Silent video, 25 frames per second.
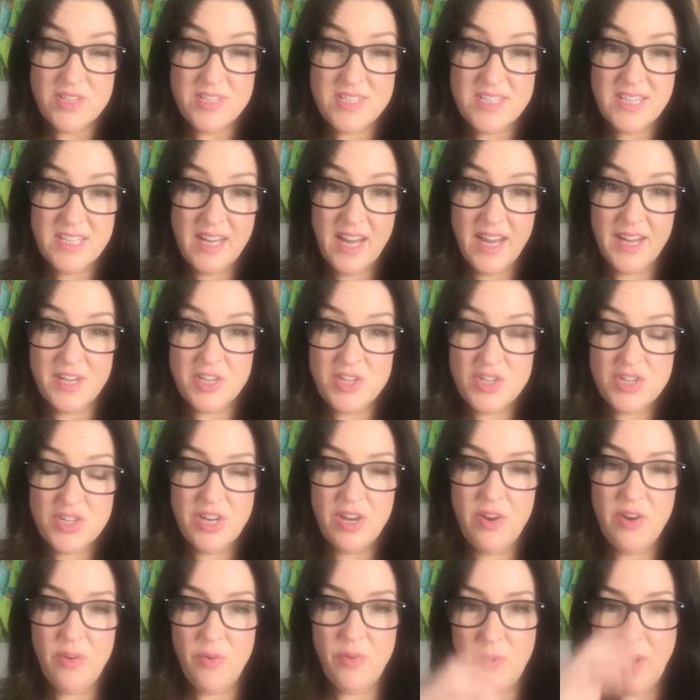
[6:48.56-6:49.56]
Just to kind of
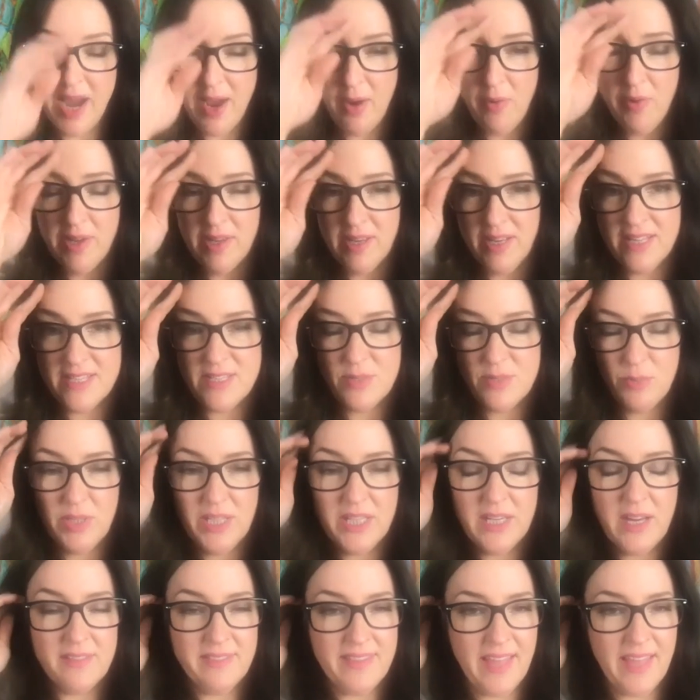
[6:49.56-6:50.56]
show how it's really
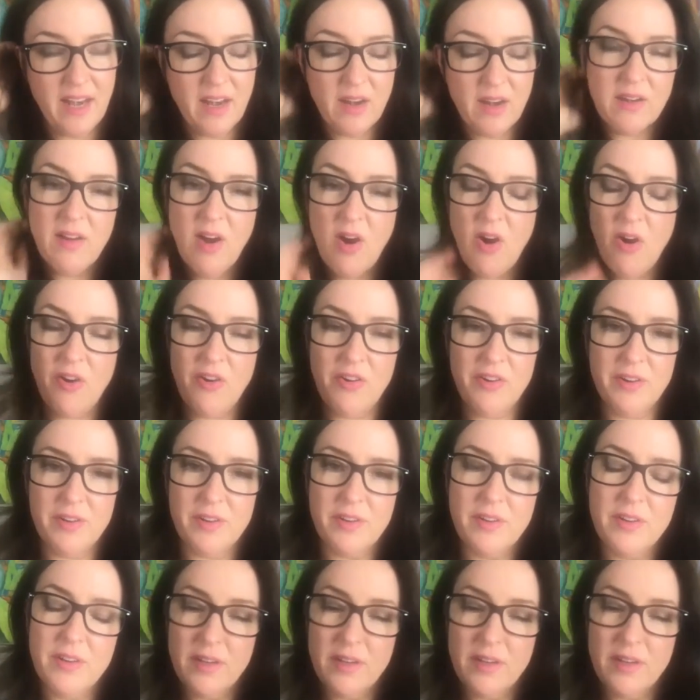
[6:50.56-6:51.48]
not that hard.